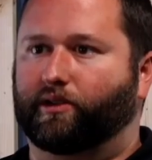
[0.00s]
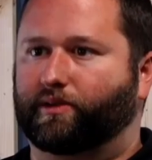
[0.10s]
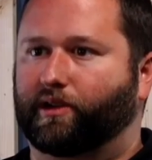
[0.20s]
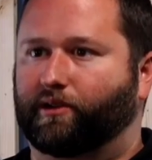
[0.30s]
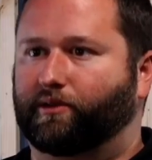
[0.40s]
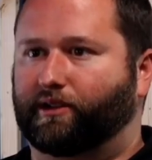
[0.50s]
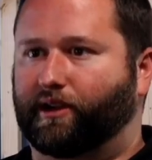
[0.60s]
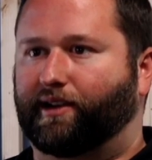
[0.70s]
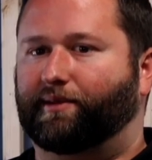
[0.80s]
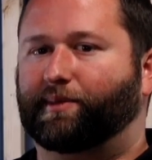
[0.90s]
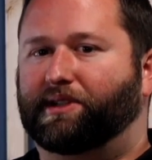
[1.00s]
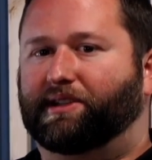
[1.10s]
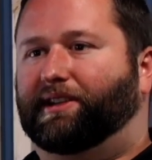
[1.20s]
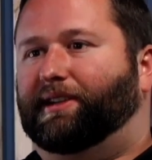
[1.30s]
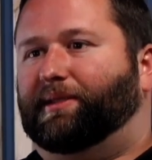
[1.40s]
smell when you got them.
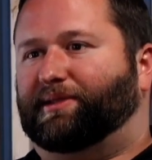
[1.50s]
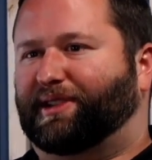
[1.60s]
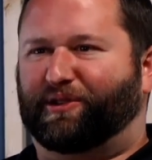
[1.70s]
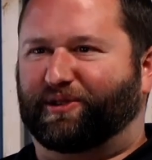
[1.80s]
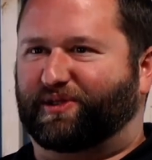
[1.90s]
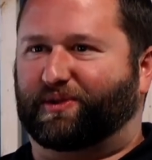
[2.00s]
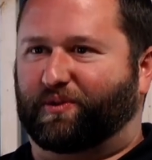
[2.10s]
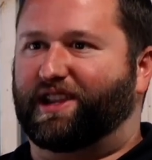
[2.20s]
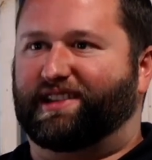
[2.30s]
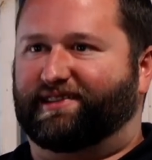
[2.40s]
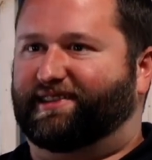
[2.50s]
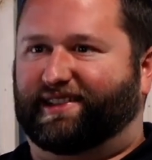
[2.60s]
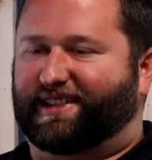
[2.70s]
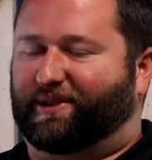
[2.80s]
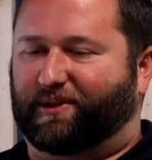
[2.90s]
It's like real sweet. And I
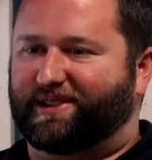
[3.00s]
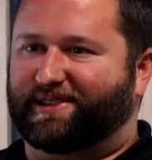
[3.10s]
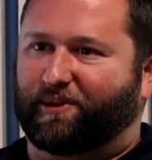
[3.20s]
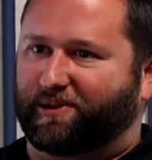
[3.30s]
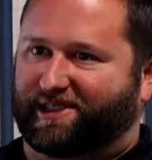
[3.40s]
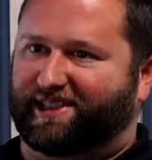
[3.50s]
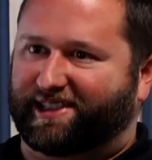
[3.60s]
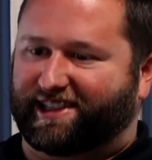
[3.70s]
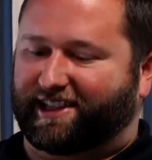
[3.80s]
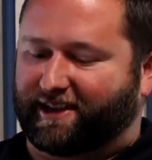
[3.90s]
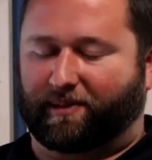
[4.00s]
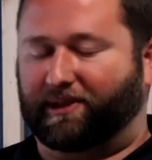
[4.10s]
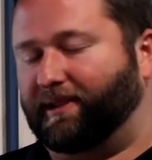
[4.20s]
was like, what was in this thing? But